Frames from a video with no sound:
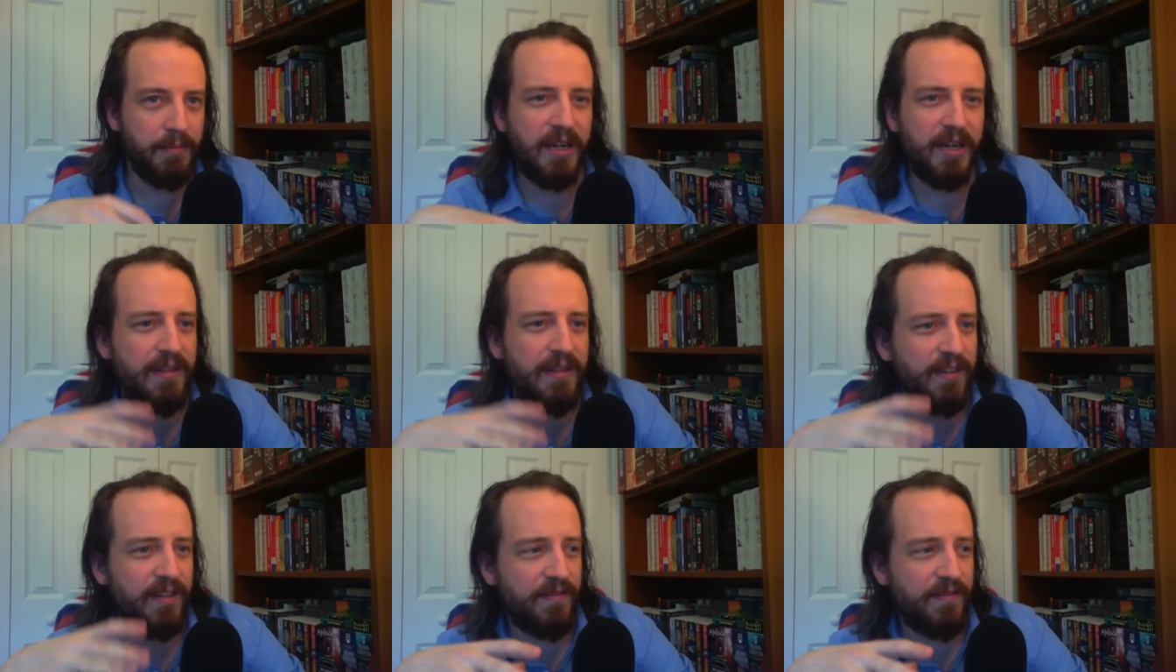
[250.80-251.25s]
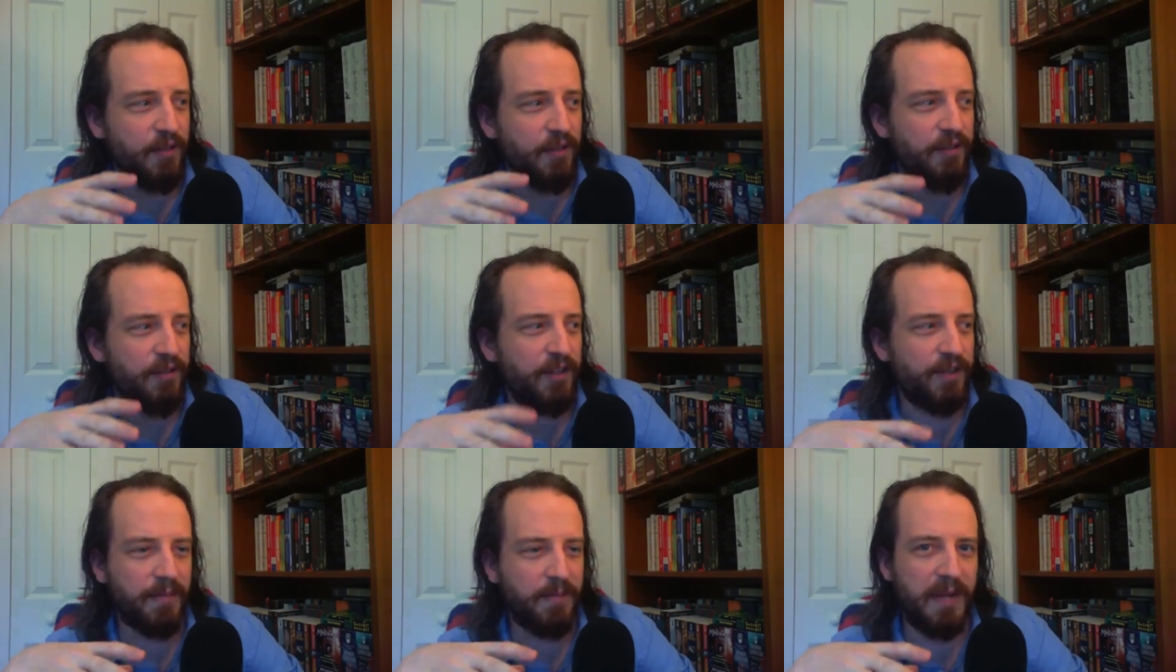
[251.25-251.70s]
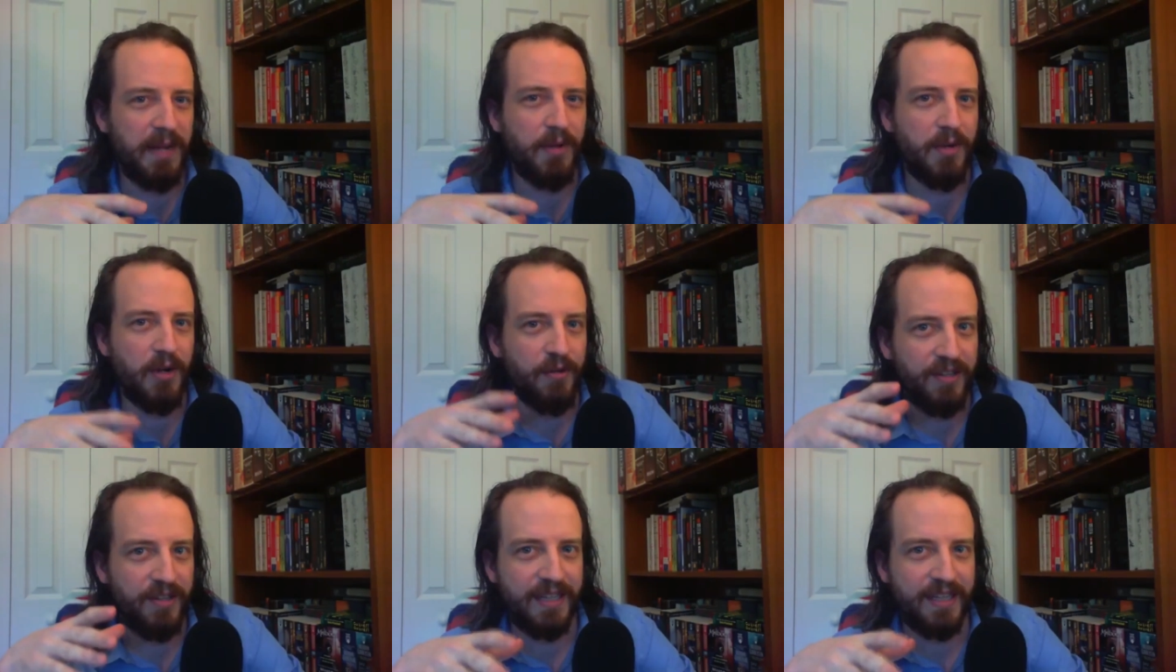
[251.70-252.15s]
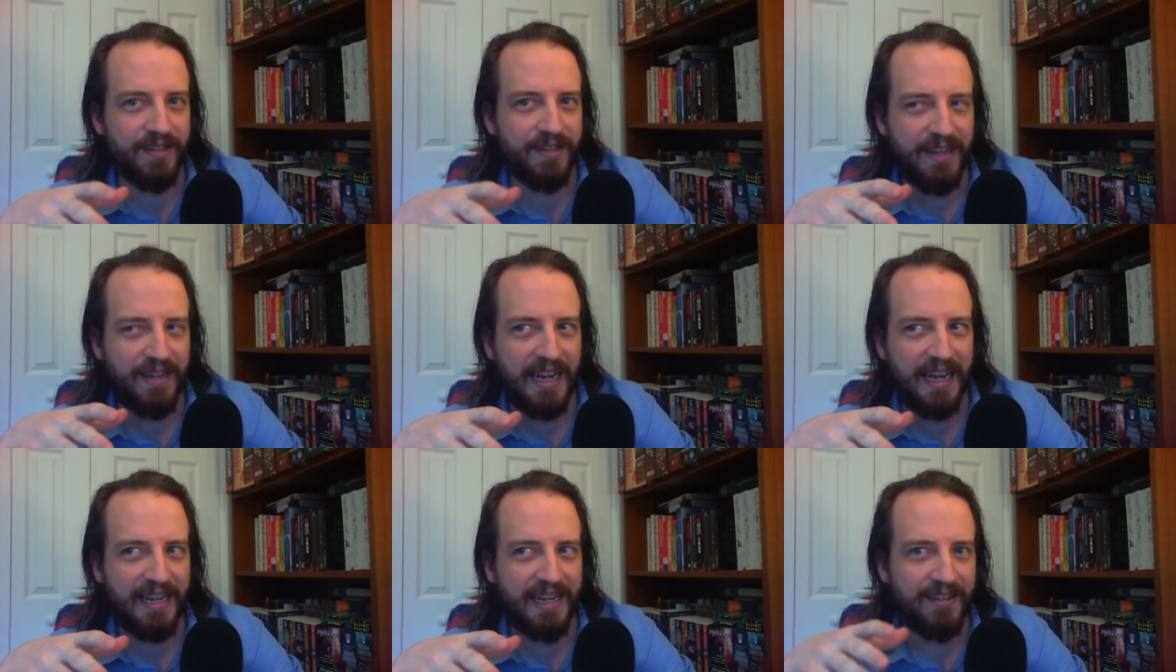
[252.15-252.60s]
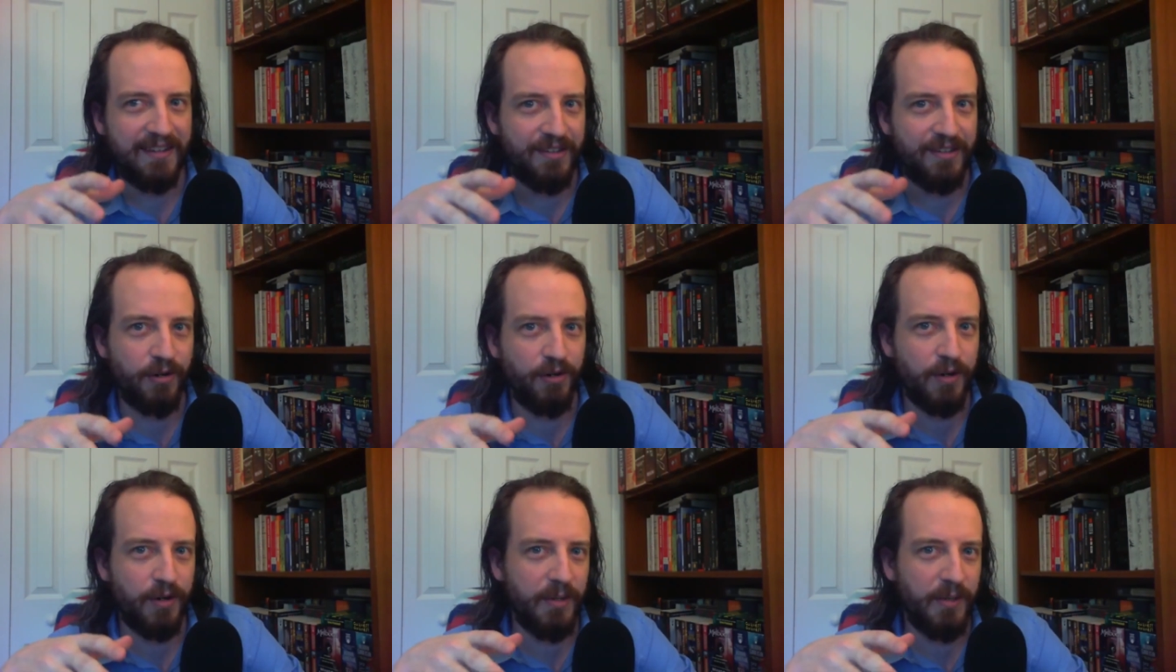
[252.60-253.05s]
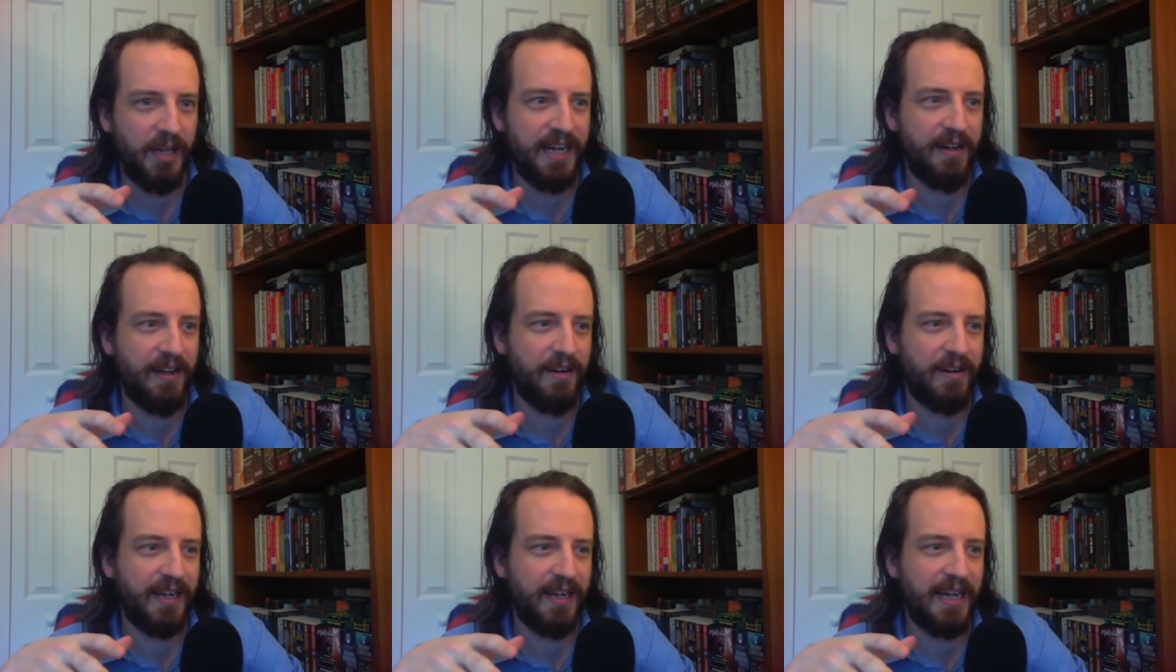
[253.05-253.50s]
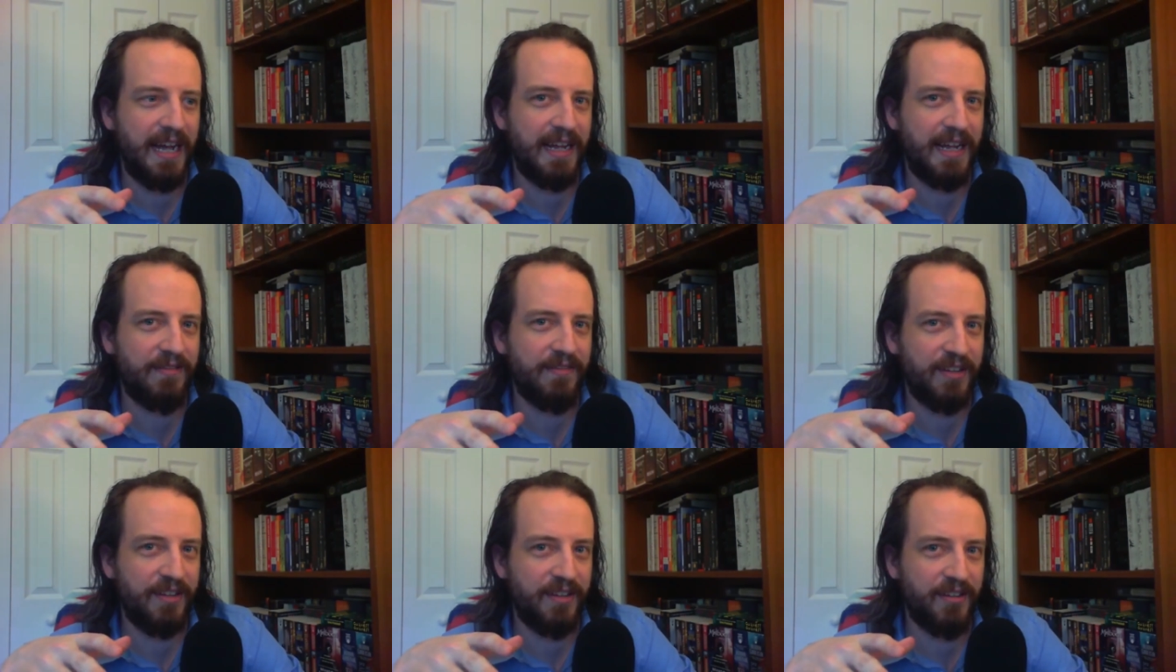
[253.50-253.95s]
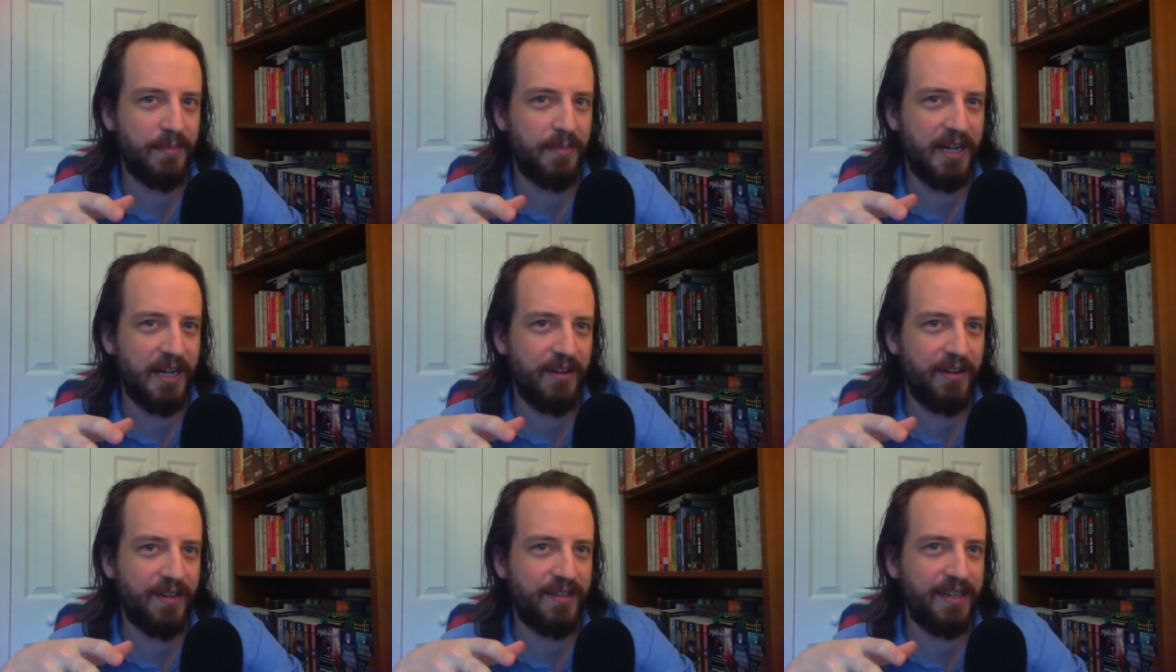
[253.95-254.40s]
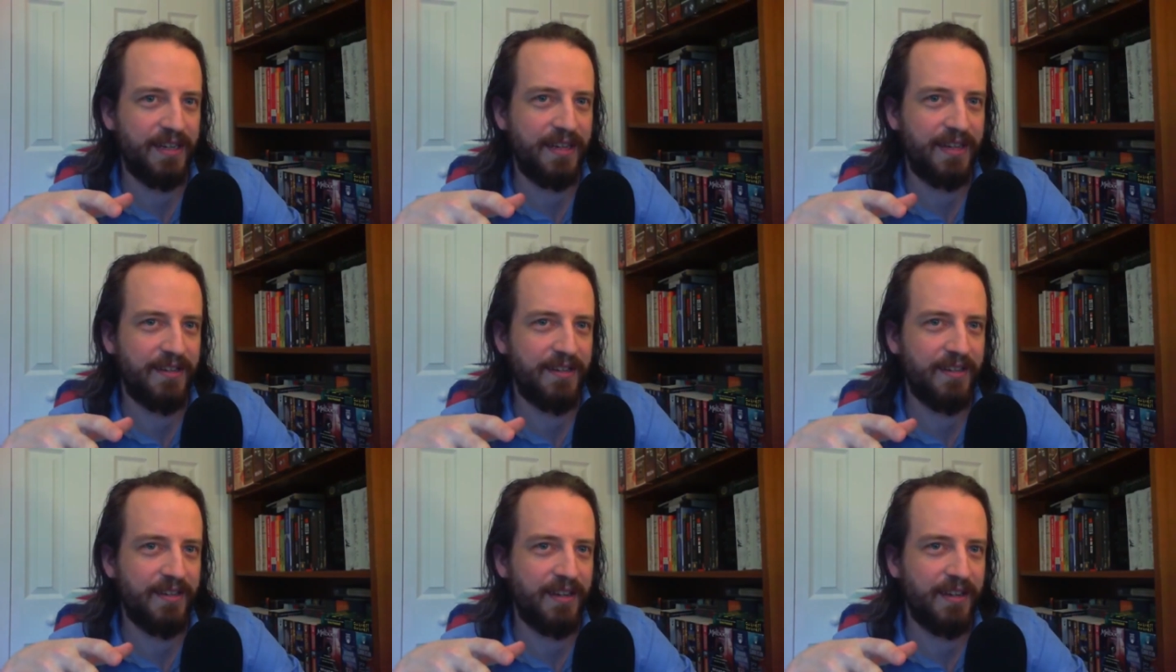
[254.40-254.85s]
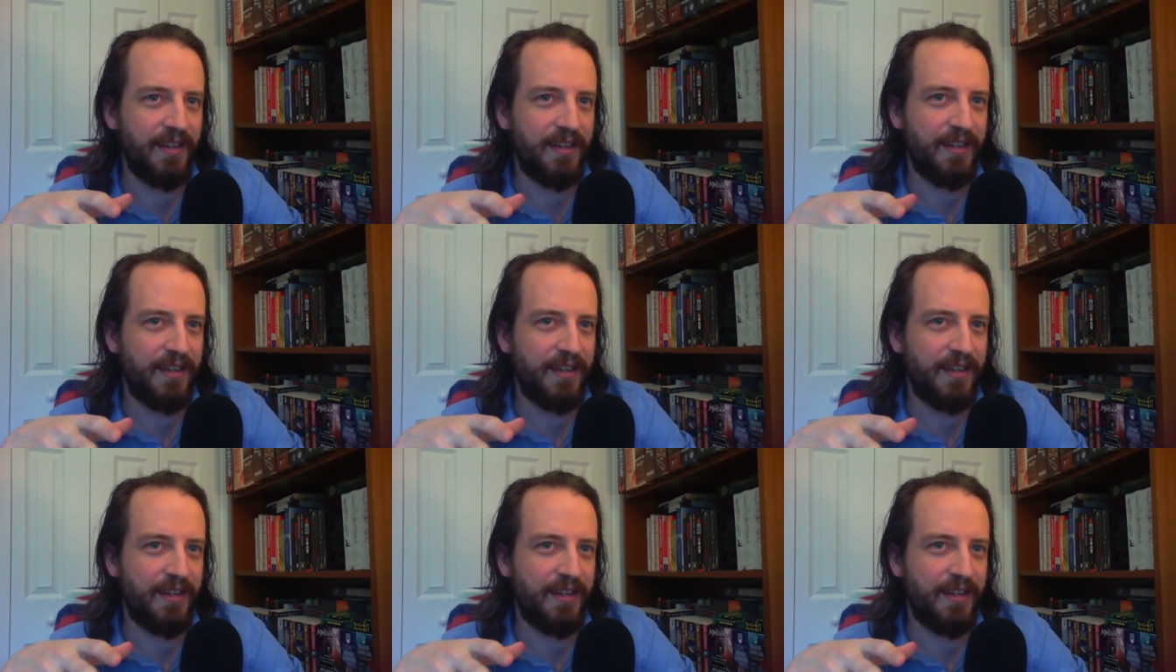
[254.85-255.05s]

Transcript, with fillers: But even if you took my most insane Stormlight Archive conspiracies,